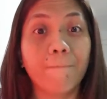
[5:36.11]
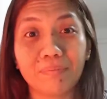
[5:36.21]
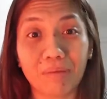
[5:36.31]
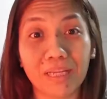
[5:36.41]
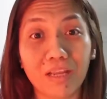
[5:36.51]

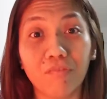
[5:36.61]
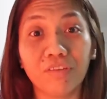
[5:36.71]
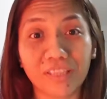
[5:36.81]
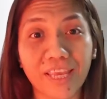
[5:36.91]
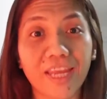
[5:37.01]
my love
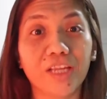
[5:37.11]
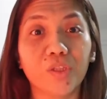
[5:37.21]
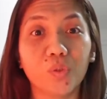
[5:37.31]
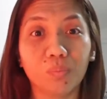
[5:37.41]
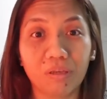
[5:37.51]
and care
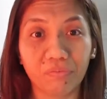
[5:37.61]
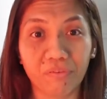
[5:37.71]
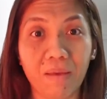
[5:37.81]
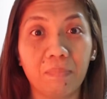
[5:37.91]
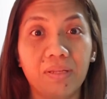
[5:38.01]
to my
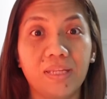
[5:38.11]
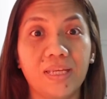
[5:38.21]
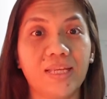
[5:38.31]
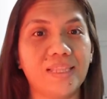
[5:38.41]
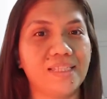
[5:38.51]
family
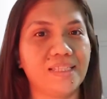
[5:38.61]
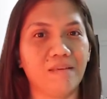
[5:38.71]
at the same